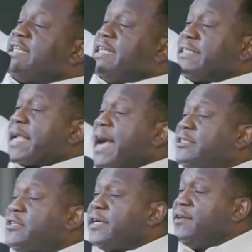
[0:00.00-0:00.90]
the
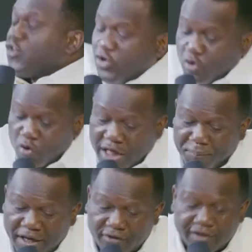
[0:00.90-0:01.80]
scattering, so you keep
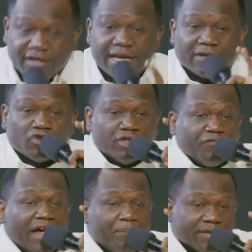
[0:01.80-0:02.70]
increasing that
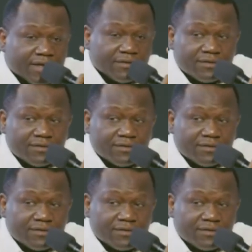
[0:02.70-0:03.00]
25%.